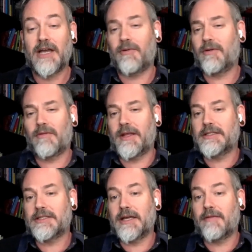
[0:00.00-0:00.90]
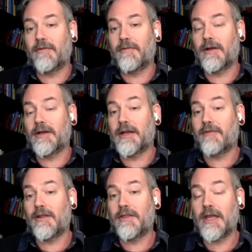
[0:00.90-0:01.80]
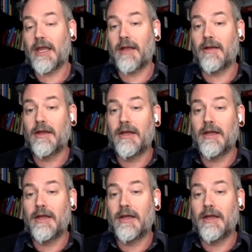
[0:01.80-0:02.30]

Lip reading: how we relate to everyone and everything.